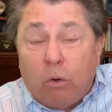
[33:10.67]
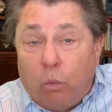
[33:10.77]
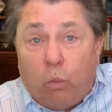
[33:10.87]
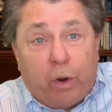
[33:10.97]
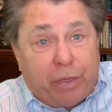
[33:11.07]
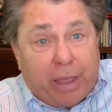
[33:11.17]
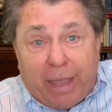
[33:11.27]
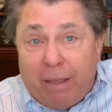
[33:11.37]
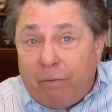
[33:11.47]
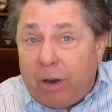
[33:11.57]
with
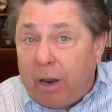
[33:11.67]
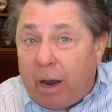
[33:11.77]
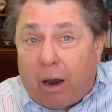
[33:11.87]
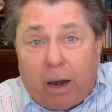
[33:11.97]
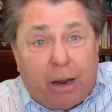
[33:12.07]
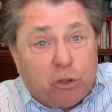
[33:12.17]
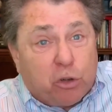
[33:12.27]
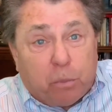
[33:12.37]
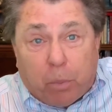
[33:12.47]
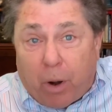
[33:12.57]
even an
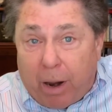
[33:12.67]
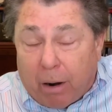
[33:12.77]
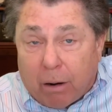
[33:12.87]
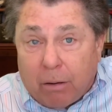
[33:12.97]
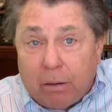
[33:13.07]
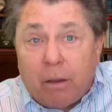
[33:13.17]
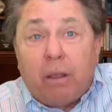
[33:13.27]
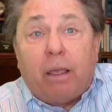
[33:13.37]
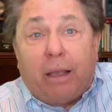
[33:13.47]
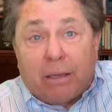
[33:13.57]
unanswered prayer,
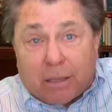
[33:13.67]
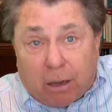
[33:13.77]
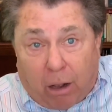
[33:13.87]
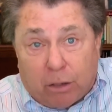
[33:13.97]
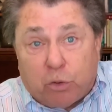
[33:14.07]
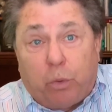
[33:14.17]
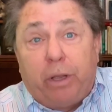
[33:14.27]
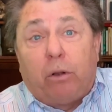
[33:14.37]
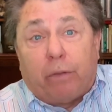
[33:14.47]
is God's will.